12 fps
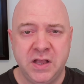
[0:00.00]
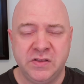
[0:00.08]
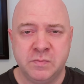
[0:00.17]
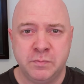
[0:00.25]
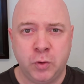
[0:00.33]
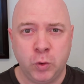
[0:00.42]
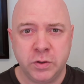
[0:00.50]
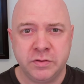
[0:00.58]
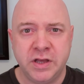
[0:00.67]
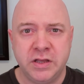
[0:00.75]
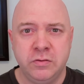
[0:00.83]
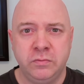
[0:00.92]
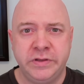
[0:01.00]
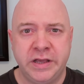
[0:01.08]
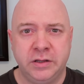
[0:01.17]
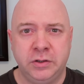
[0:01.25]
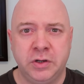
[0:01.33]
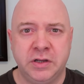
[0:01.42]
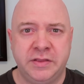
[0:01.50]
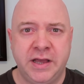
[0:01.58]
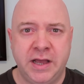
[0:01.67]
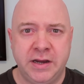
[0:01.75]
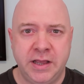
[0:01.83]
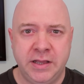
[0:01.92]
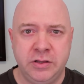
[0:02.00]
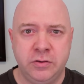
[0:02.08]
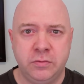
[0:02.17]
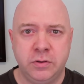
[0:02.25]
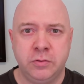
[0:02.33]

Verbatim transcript: it's important that you take a look at that and you,